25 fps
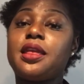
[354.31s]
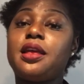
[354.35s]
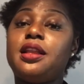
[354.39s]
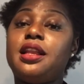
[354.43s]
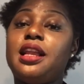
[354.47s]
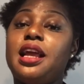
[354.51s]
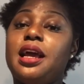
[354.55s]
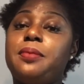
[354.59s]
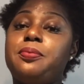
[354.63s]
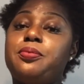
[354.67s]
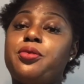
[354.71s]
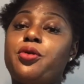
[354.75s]

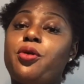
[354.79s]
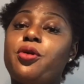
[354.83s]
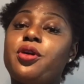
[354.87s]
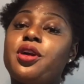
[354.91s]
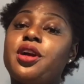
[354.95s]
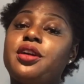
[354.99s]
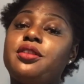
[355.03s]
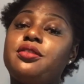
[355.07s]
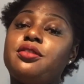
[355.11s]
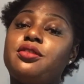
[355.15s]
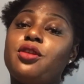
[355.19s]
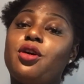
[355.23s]
Like,
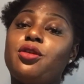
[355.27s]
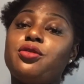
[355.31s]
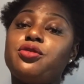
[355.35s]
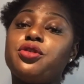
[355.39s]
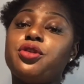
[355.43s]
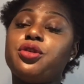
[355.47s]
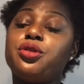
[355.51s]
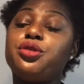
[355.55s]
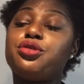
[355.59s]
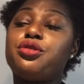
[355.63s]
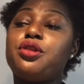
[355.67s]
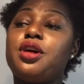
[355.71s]
brokers don't
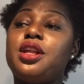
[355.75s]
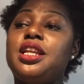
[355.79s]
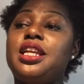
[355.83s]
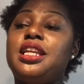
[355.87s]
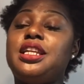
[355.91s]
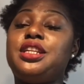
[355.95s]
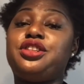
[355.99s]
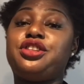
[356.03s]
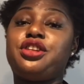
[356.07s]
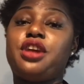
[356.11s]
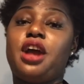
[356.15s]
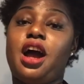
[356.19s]

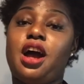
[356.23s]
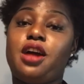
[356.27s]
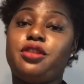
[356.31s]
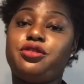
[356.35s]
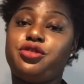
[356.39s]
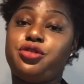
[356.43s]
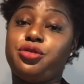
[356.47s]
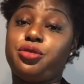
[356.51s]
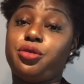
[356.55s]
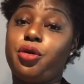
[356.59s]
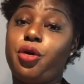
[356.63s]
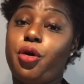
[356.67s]
usually
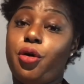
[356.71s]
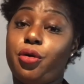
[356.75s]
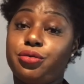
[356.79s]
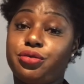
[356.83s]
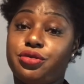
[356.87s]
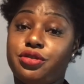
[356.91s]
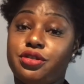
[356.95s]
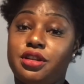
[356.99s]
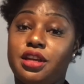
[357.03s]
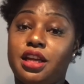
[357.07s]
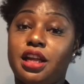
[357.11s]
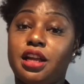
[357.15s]
charge you
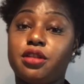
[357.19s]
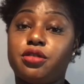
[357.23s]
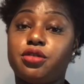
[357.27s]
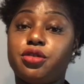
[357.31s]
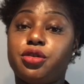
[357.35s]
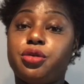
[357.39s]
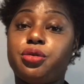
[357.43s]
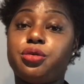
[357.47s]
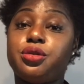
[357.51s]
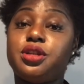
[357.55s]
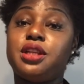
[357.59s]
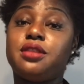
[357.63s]
until
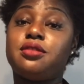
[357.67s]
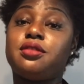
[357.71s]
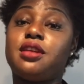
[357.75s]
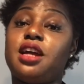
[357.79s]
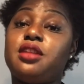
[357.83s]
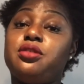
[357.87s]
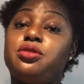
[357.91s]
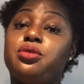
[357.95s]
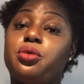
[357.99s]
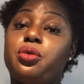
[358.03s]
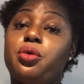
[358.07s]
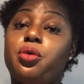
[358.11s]
you
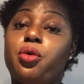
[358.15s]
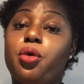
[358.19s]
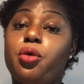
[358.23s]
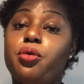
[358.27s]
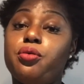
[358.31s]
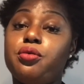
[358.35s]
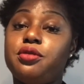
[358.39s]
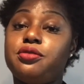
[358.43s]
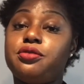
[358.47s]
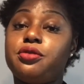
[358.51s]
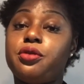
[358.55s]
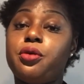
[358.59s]
decide to go
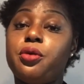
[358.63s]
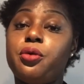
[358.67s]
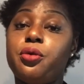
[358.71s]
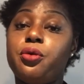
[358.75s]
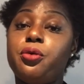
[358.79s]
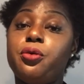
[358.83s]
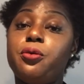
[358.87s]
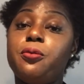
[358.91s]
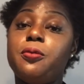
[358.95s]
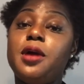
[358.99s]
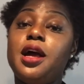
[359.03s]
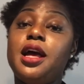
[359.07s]
with
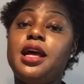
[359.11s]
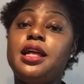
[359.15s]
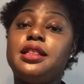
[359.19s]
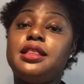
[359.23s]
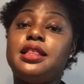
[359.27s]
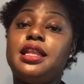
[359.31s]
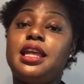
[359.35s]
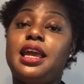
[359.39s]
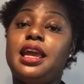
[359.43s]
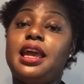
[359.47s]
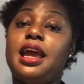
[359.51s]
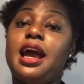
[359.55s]
who
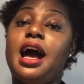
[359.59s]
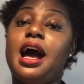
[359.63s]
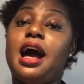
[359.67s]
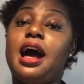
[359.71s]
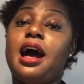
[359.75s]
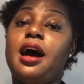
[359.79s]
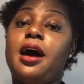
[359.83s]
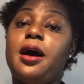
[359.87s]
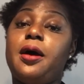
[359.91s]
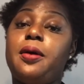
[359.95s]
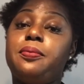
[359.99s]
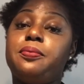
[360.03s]
they
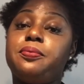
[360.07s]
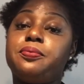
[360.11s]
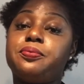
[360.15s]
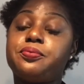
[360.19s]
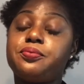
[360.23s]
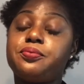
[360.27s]
are